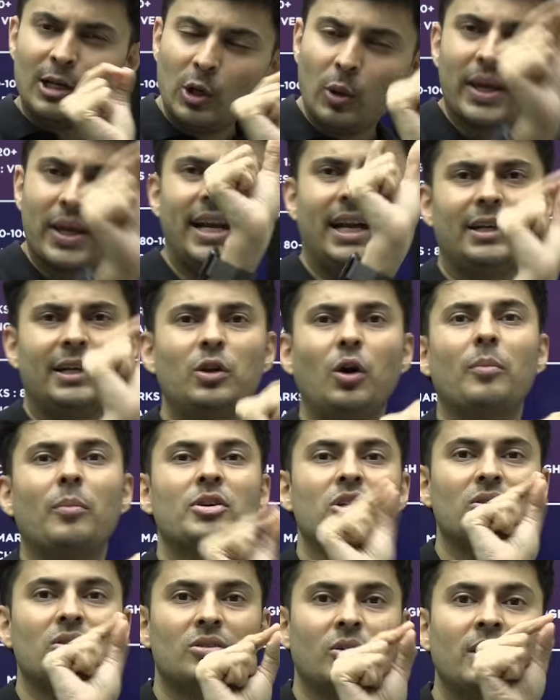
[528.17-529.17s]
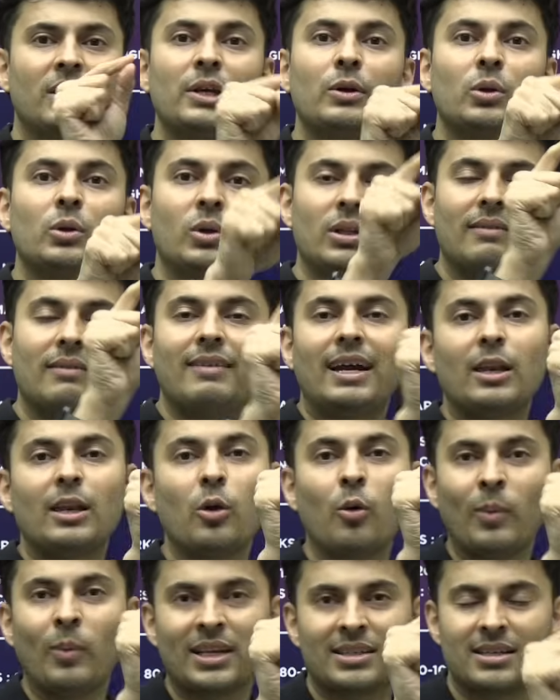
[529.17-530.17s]
looking at the options only you know the
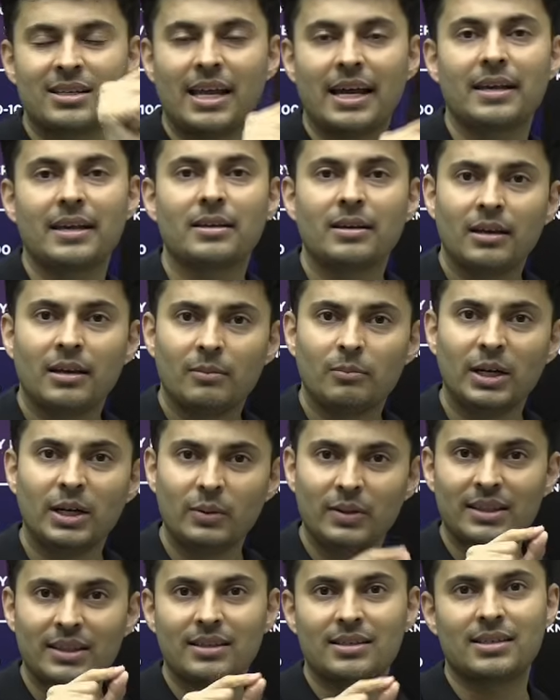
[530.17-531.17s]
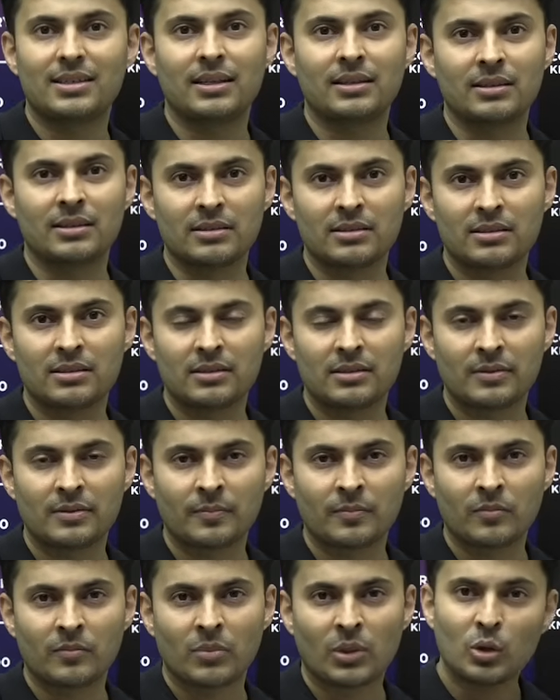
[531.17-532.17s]
value must lie between this and this
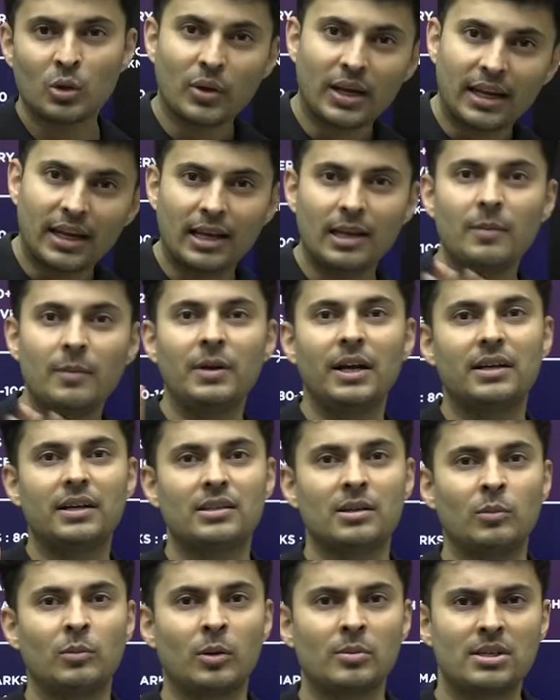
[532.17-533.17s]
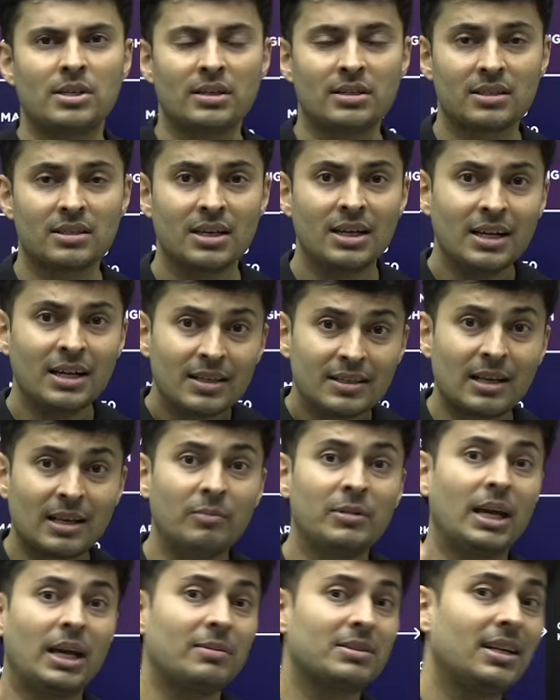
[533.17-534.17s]
you can eliminate some options
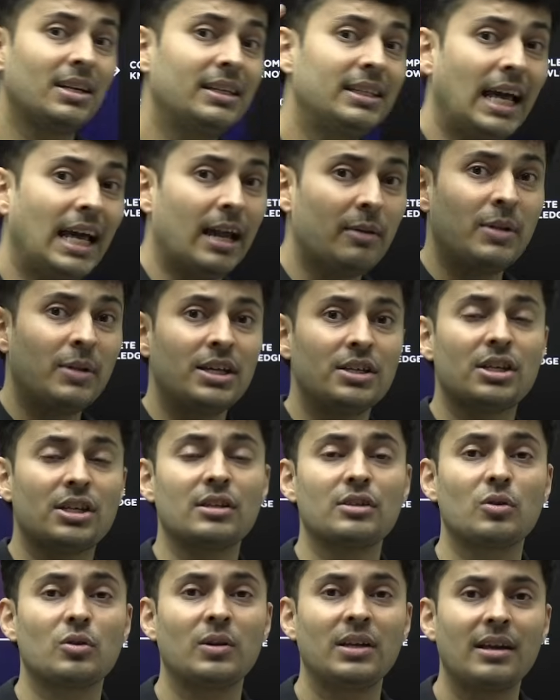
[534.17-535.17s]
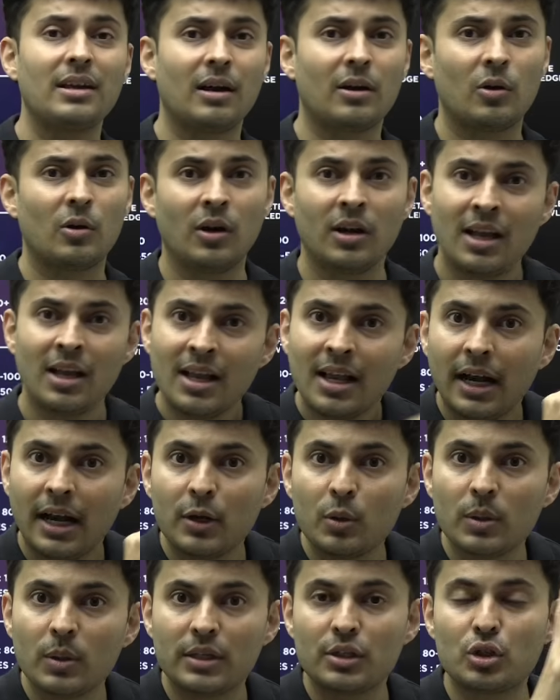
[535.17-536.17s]
sometimes the dimensions only are wrong and
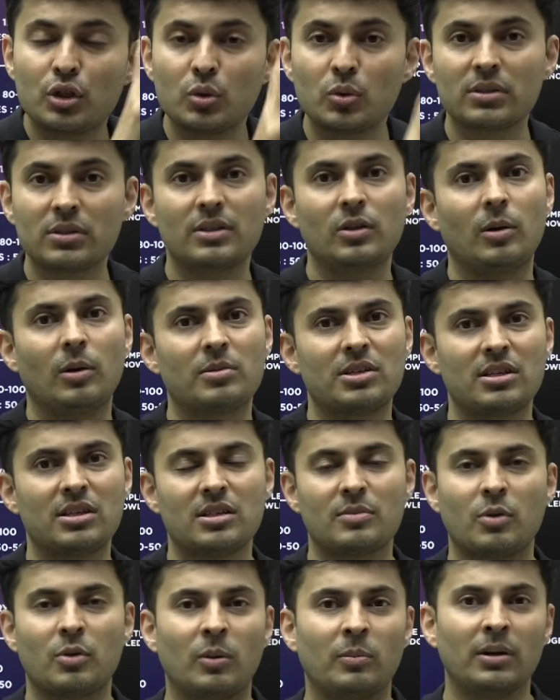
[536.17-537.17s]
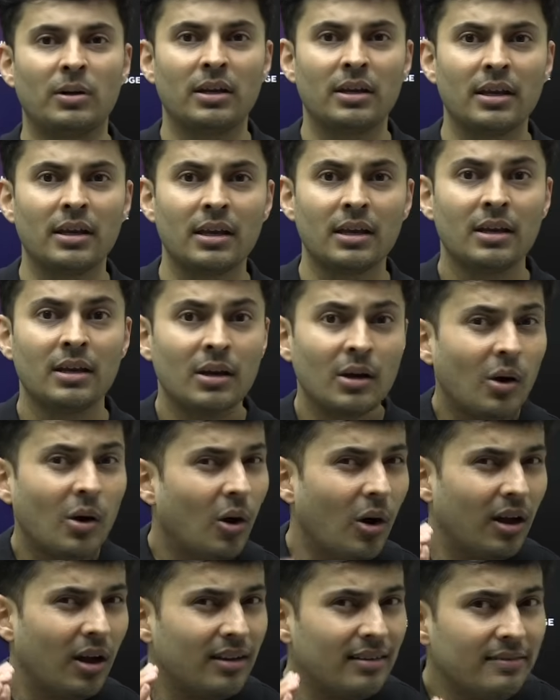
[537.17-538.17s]
you can choose the options properly
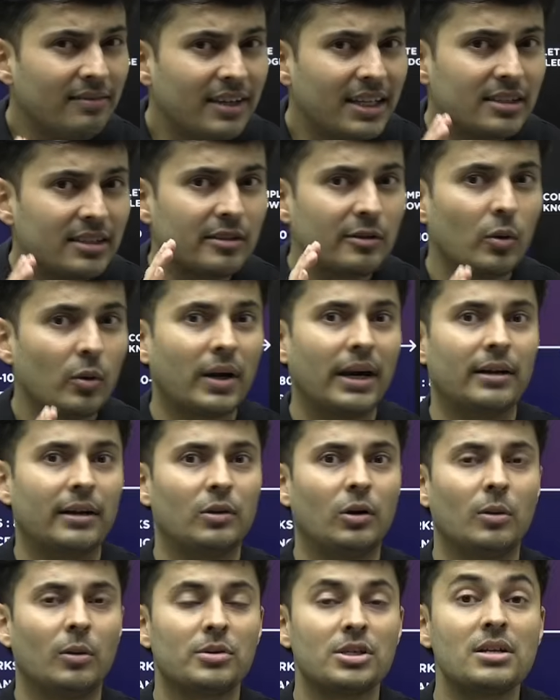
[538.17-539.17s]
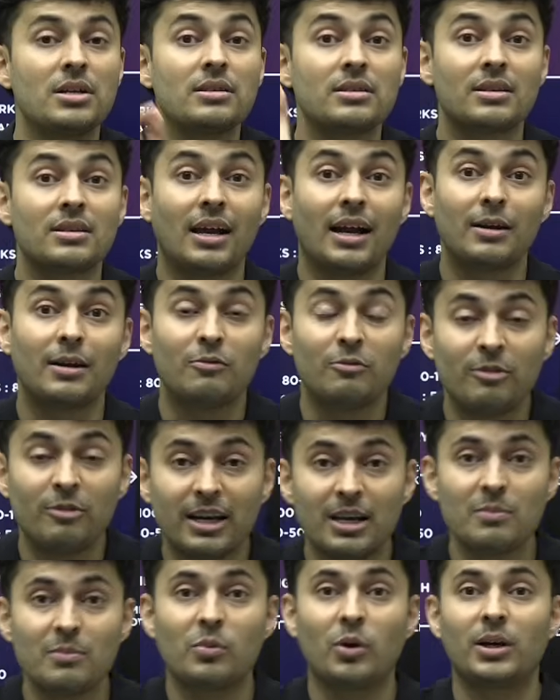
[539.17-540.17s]
always look at the options and
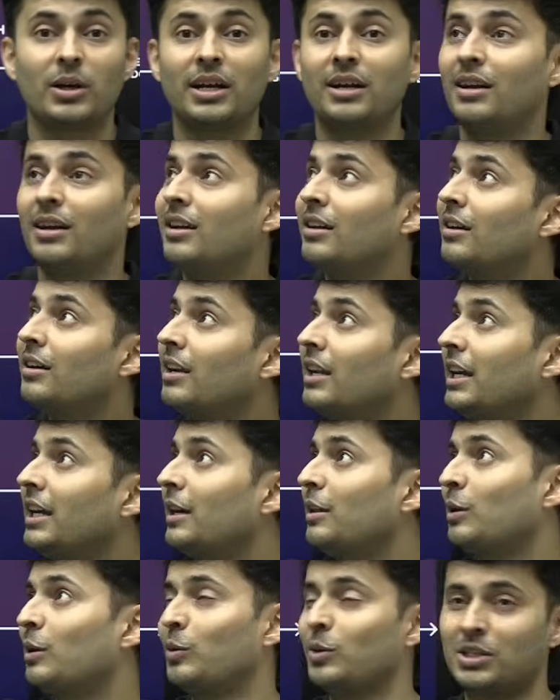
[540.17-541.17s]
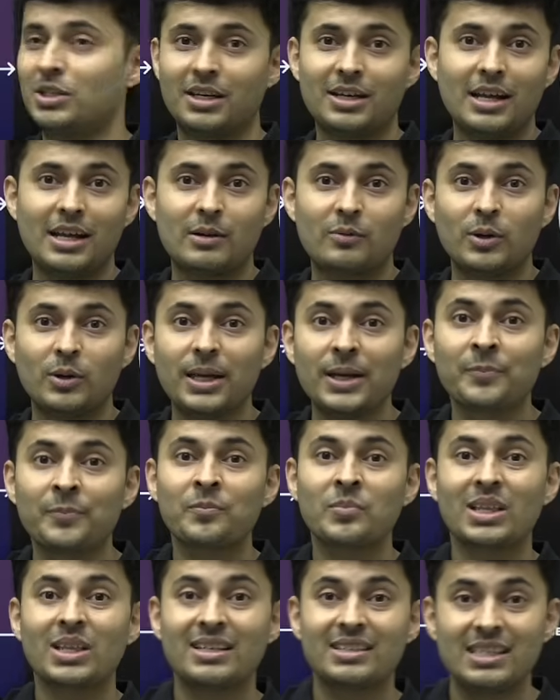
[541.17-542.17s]
very important read the question carefully
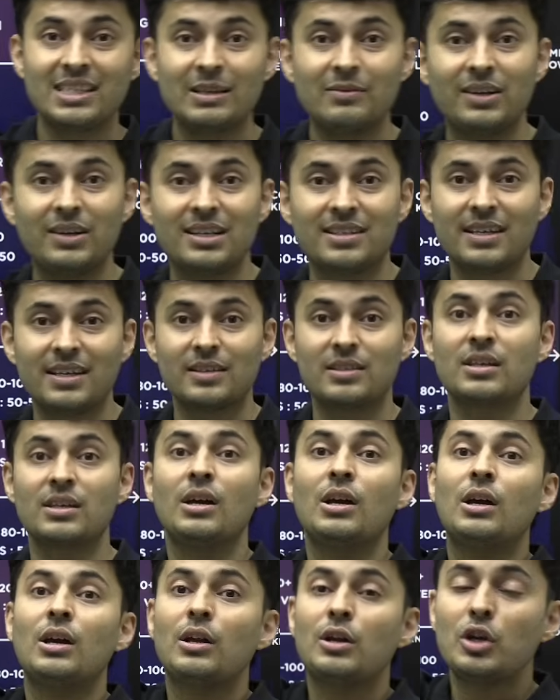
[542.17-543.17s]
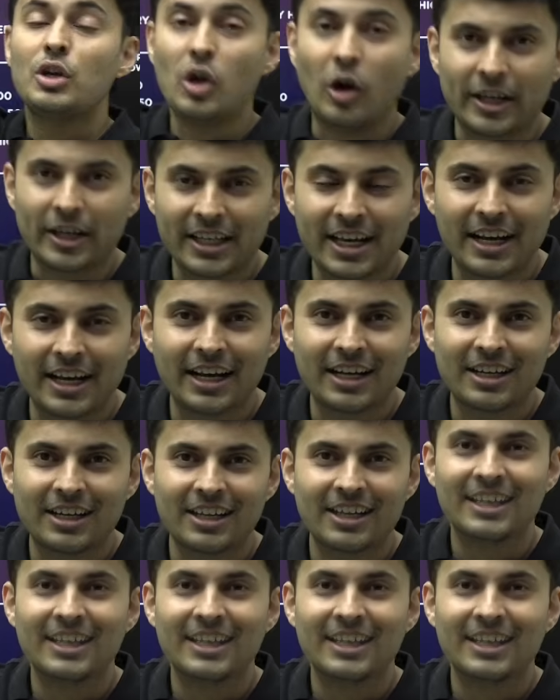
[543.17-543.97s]
see if it says not correct